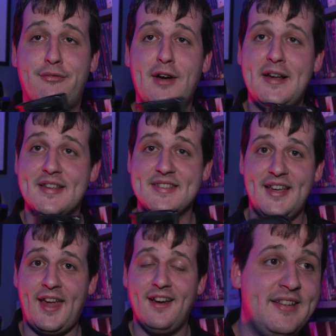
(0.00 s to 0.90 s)
Fred is
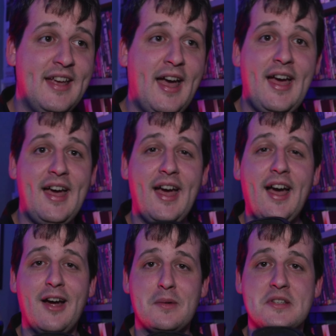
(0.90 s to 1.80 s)
like, yeah,
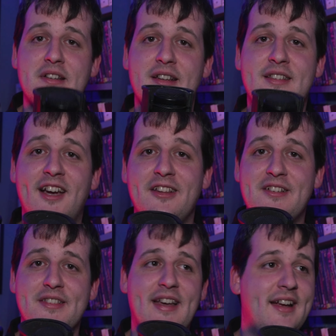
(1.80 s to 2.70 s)
I was gonna tell
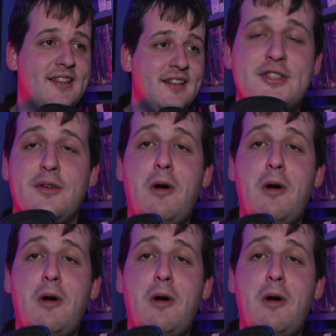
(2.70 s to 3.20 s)
you that. So